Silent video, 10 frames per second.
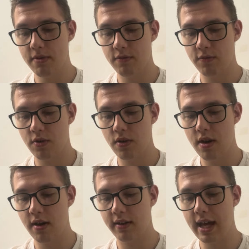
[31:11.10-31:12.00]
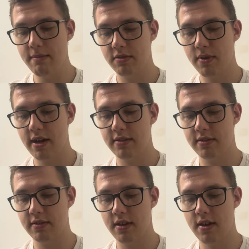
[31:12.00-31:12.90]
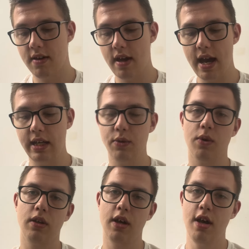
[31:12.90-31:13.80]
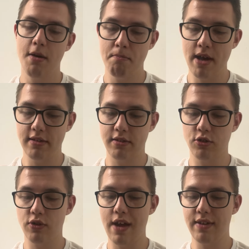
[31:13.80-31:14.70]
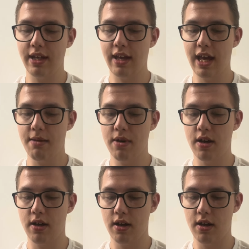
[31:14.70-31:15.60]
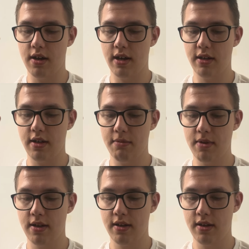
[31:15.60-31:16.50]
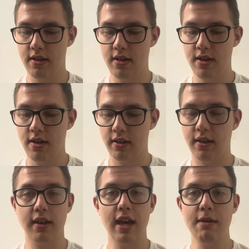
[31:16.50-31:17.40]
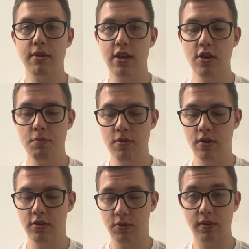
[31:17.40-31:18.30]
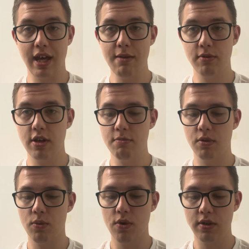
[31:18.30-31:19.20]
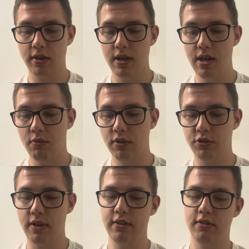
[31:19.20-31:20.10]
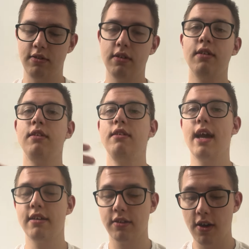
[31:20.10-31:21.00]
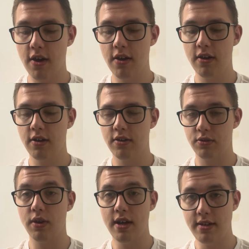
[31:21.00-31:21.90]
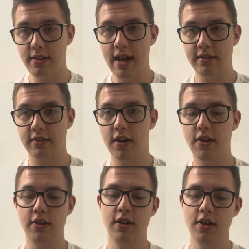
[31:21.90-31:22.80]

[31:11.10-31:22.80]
for GameSpot's annual Best Driving Game on GameCube. So GameCube Award, which went to NASCAR. So NASCAR